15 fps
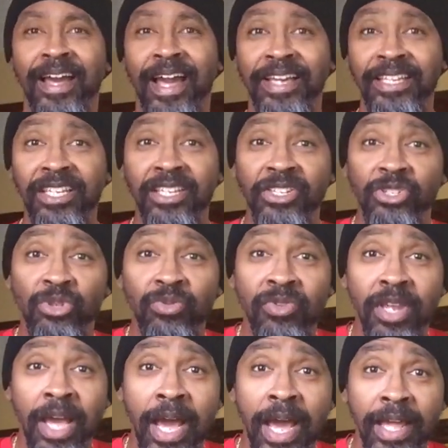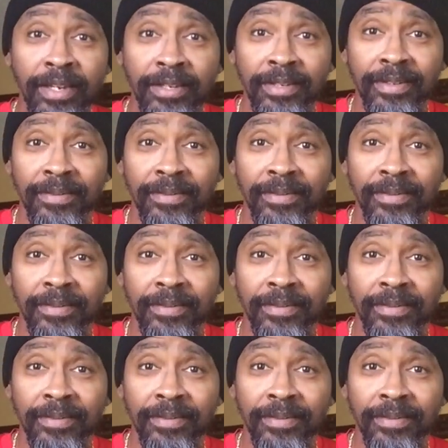I kid you not,